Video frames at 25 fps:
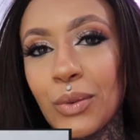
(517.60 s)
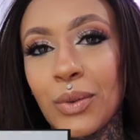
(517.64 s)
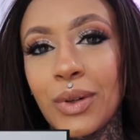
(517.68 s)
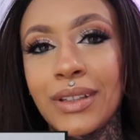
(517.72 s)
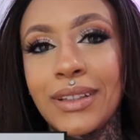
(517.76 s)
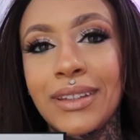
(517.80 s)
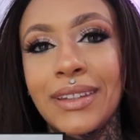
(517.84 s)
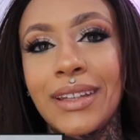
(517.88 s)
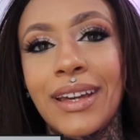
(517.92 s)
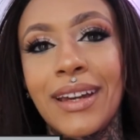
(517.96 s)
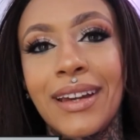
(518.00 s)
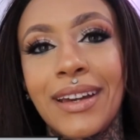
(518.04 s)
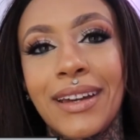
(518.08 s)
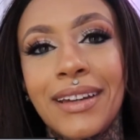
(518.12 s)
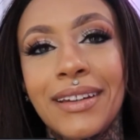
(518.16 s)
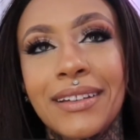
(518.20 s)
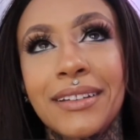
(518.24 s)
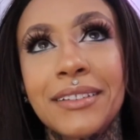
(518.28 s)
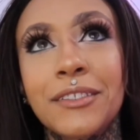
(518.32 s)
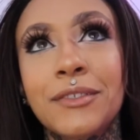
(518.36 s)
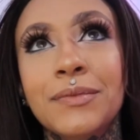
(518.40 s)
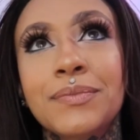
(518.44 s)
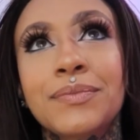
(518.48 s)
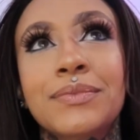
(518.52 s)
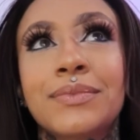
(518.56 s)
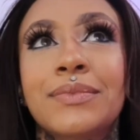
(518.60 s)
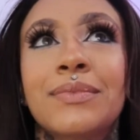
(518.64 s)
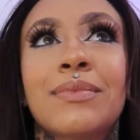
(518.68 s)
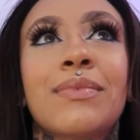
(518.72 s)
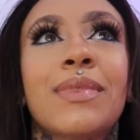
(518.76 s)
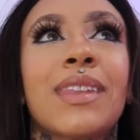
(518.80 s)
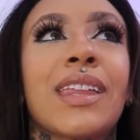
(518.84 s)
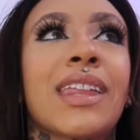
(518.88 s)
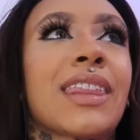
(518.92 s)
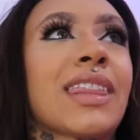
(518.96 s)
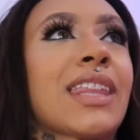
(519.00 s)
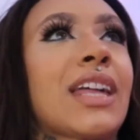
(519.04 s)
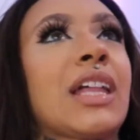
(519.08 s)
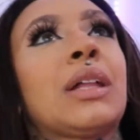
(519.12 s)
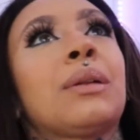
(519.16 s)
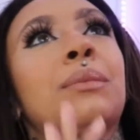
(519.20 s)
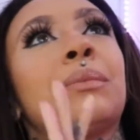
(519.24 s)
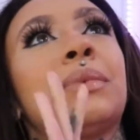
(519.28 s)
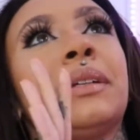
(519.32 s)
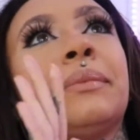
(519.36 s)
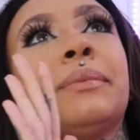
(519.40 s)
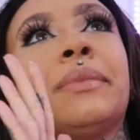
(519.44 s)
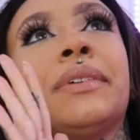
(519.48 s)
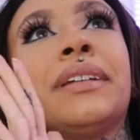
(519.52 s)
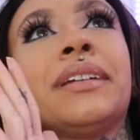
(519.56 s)
one day that'll
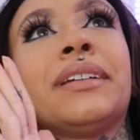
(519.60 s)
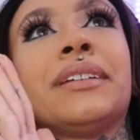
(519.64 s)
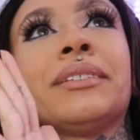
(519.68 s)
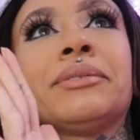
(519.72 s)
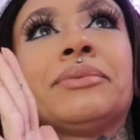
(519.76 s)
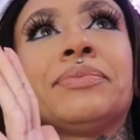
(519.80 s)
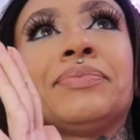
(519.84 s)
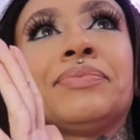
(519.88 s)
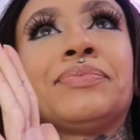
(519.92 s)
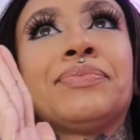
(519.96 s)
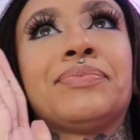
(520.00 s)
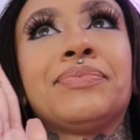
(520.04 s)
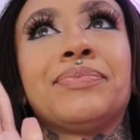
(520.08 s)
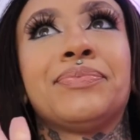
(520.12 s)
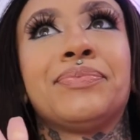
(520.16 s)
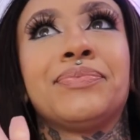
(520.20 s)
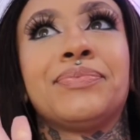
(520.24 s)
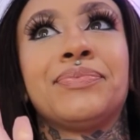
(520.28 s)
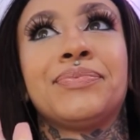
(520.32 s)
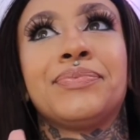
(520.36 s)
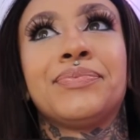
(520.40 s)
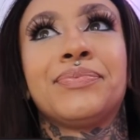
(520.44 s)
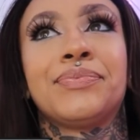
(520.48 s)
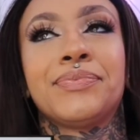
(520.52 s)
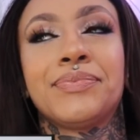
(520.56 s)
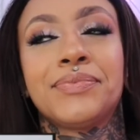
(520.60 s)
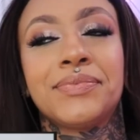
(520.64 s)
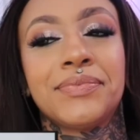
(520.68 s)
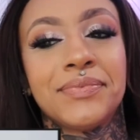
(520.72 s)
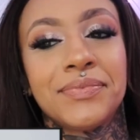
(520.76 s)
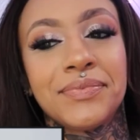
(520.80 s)
be me. Fucking way.